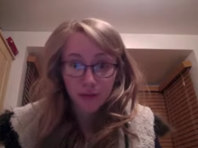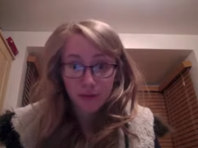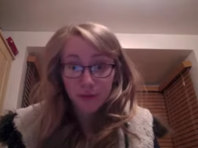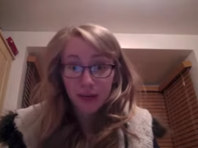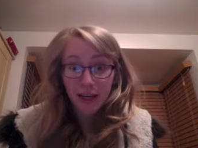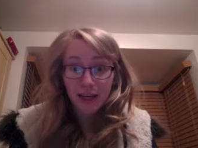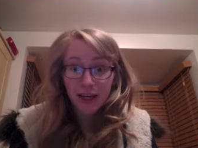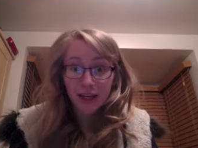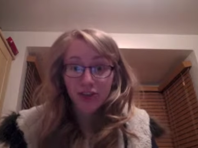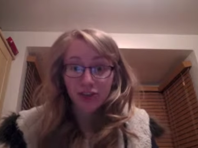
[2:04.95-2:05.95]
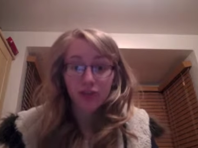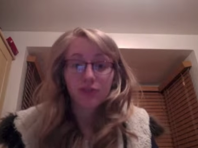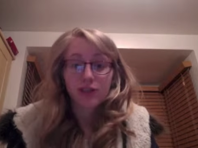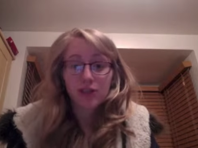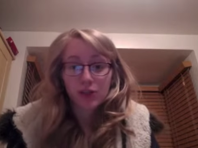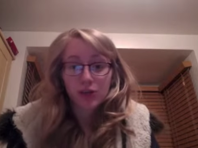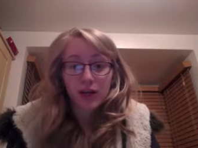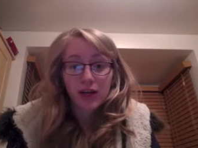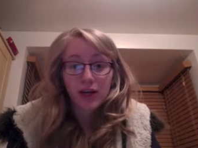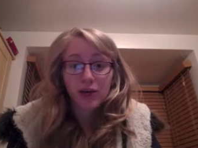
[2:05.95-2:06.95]
It was mainly shot reverse shot,
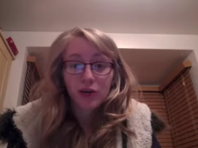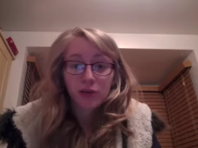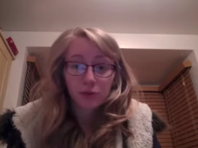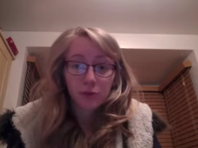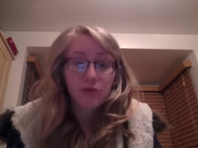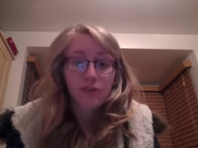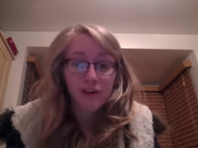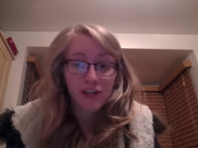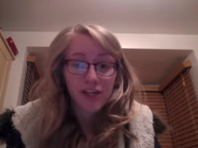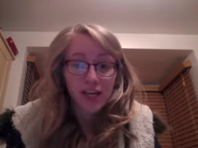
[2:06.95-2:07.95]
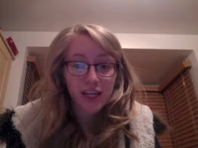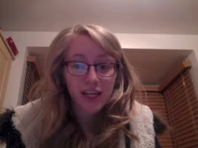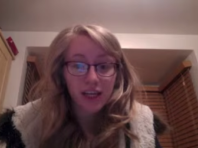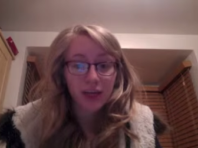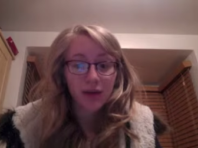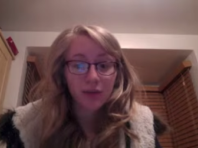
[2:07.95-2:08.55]
and a lot of them were very shaky.